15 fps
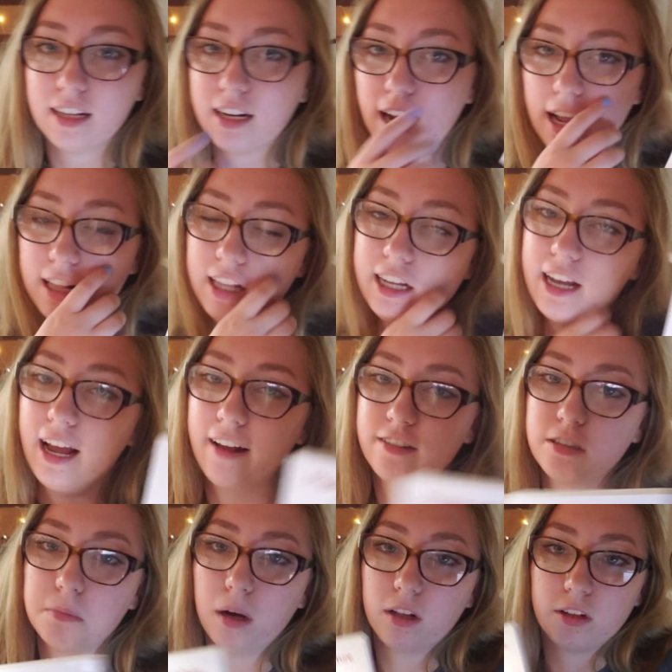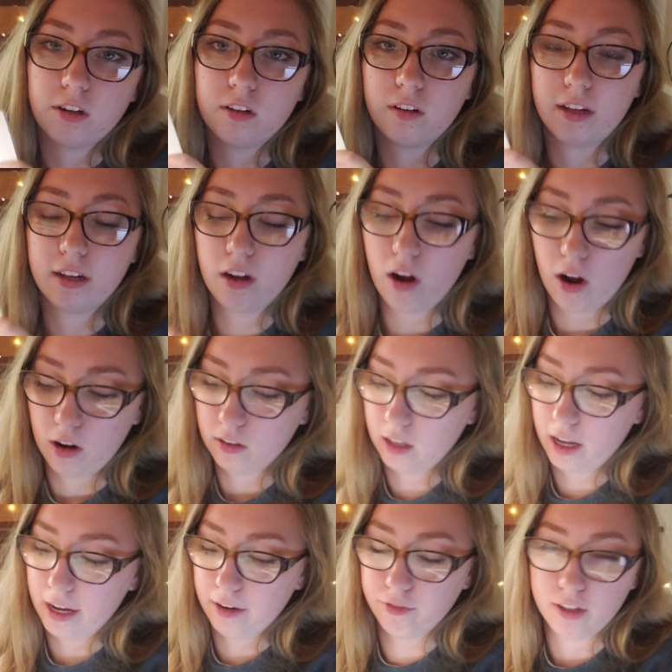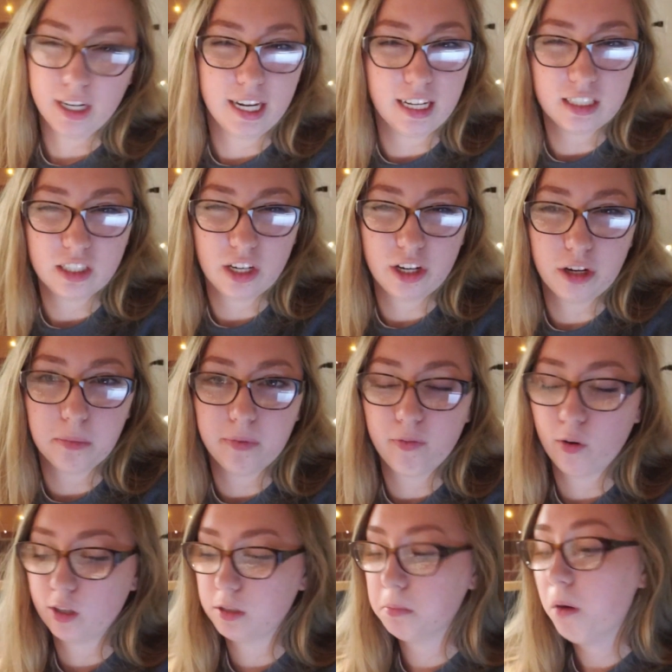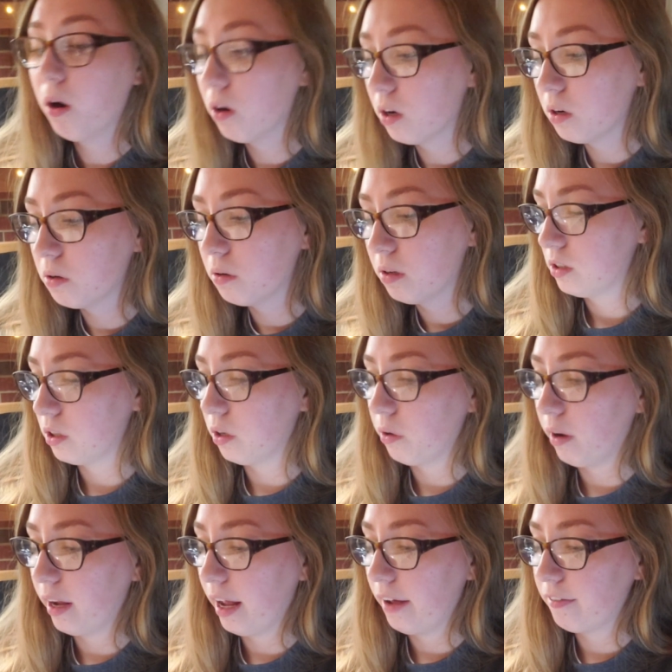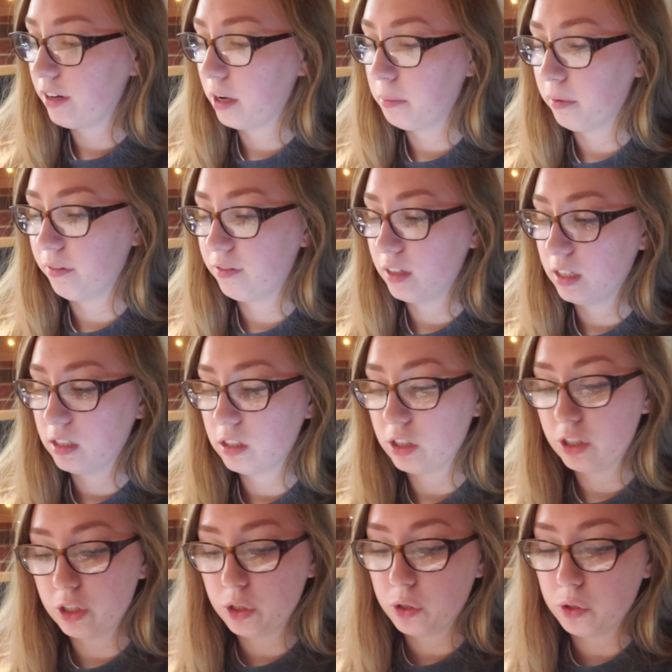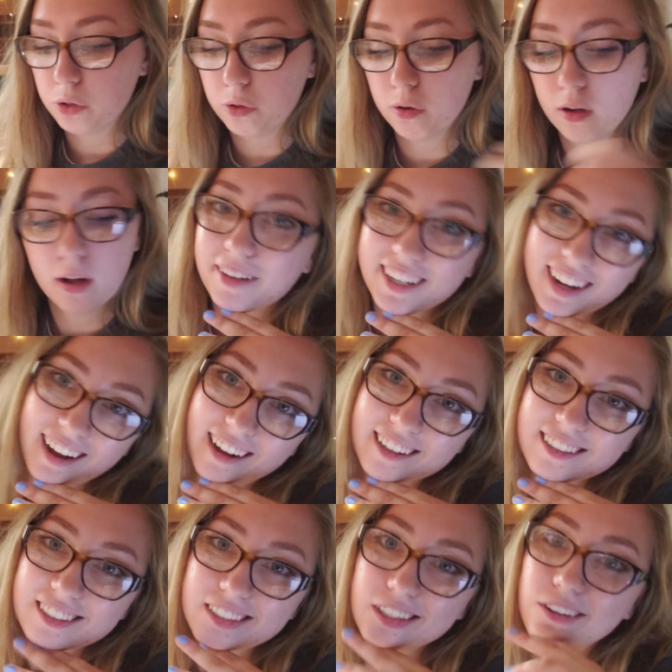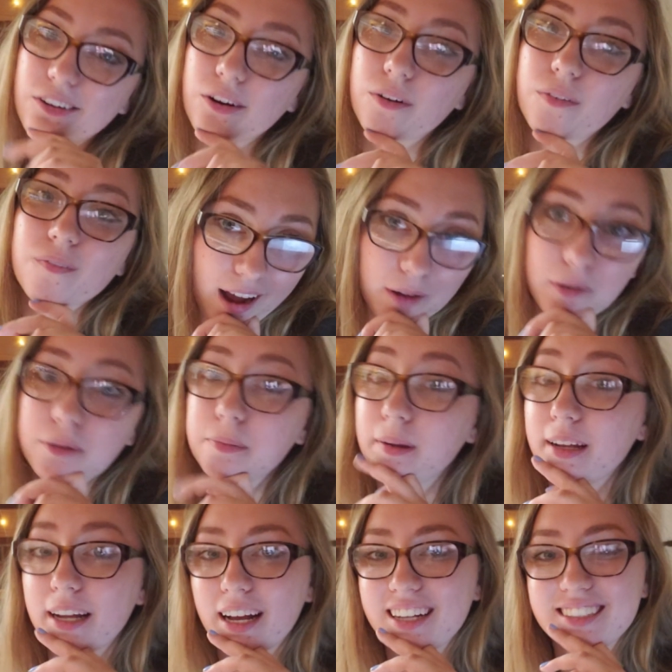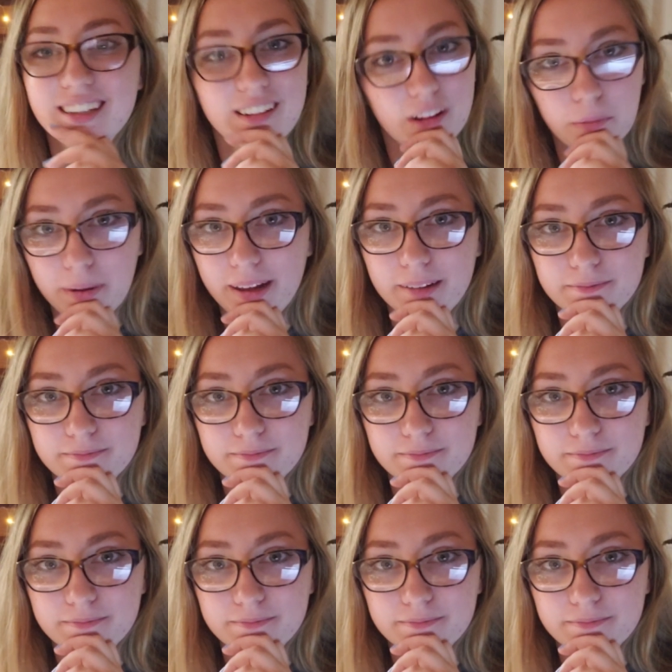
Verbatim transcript: and then I think I have some other like online readings to do before tomorrow so I have a couple of things to do but yeah so I will update you guys in a little